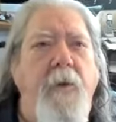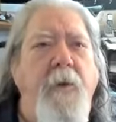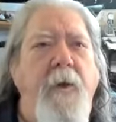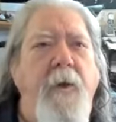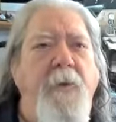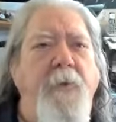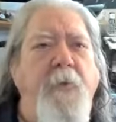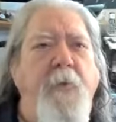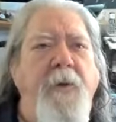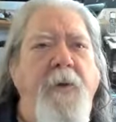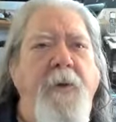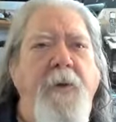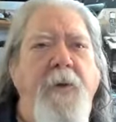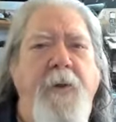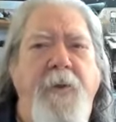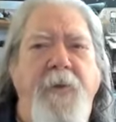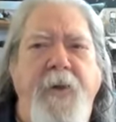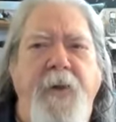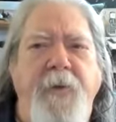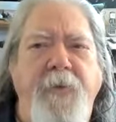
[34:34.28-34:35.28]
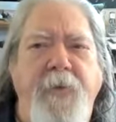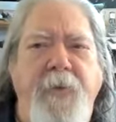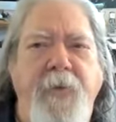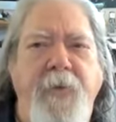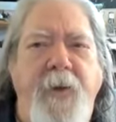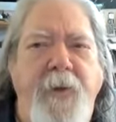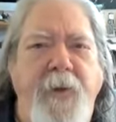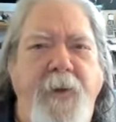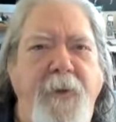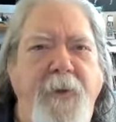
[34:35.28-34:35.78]
That's what he does. That's
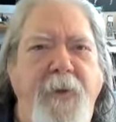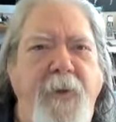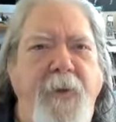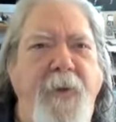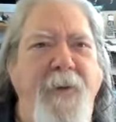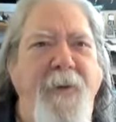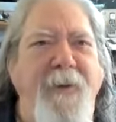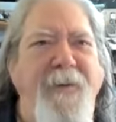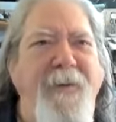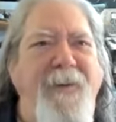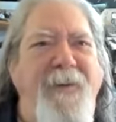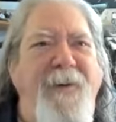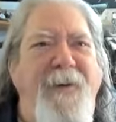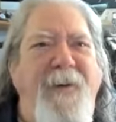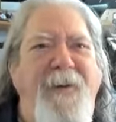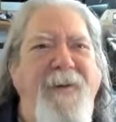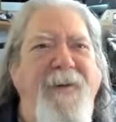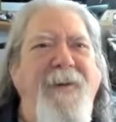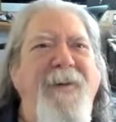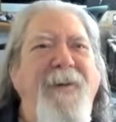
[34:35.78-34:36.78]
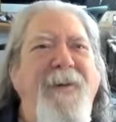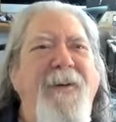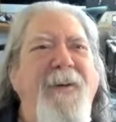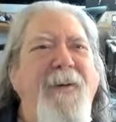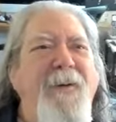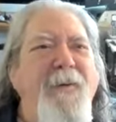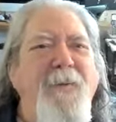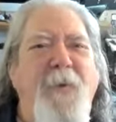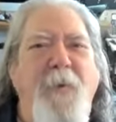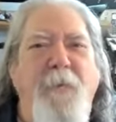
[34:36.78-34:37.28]
that.
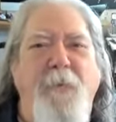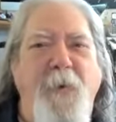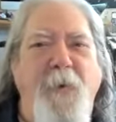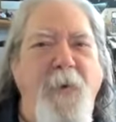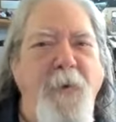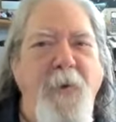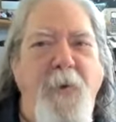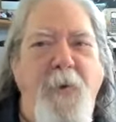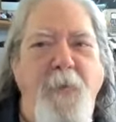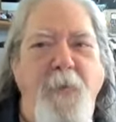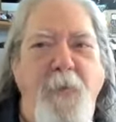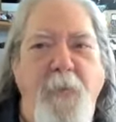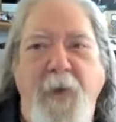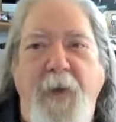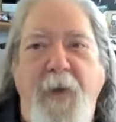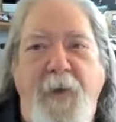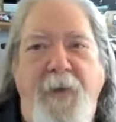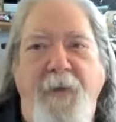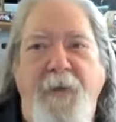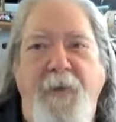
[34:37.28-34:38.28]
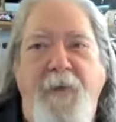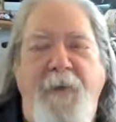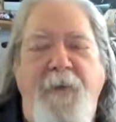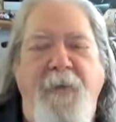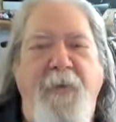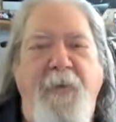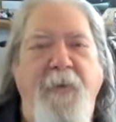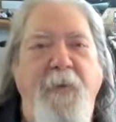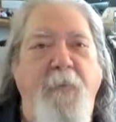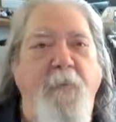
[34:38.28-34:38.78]
He's a brilliant man.
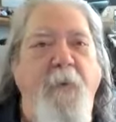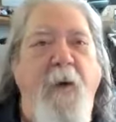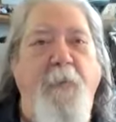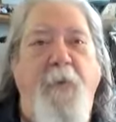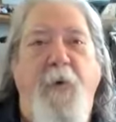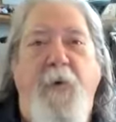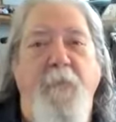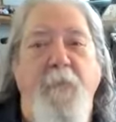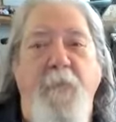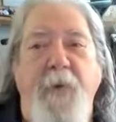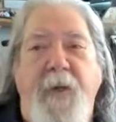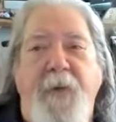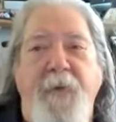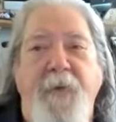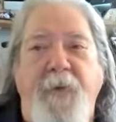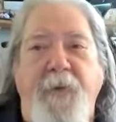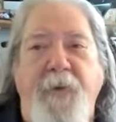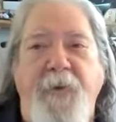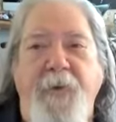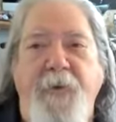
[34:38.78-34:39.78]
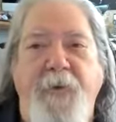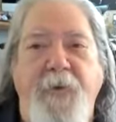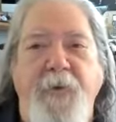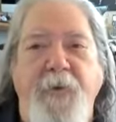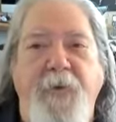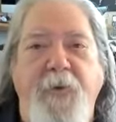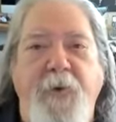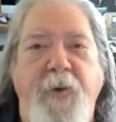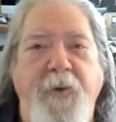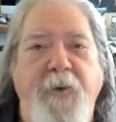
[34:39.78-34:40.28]
He's a member of Mensa. He's a
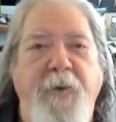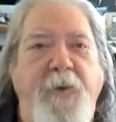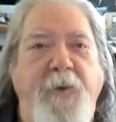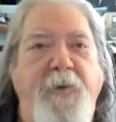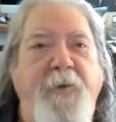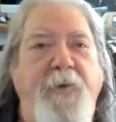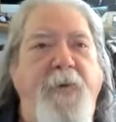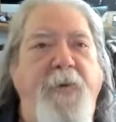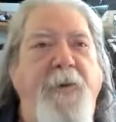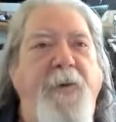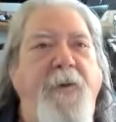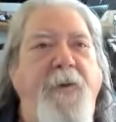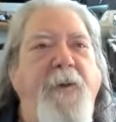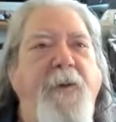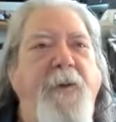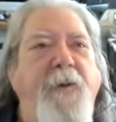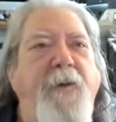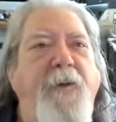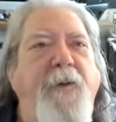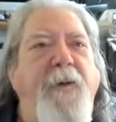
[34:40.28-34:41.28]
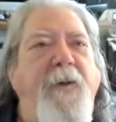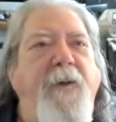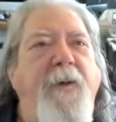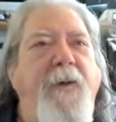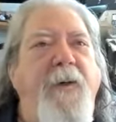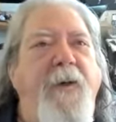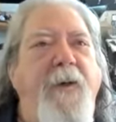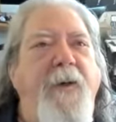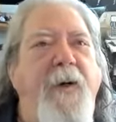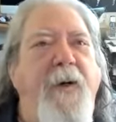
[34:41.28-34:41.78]
genius.
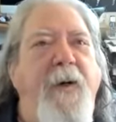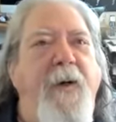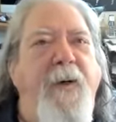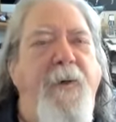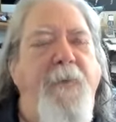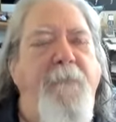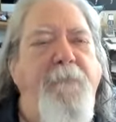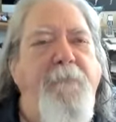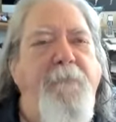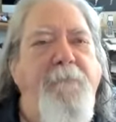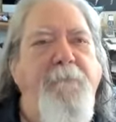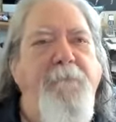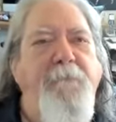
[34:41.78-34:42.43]
Um,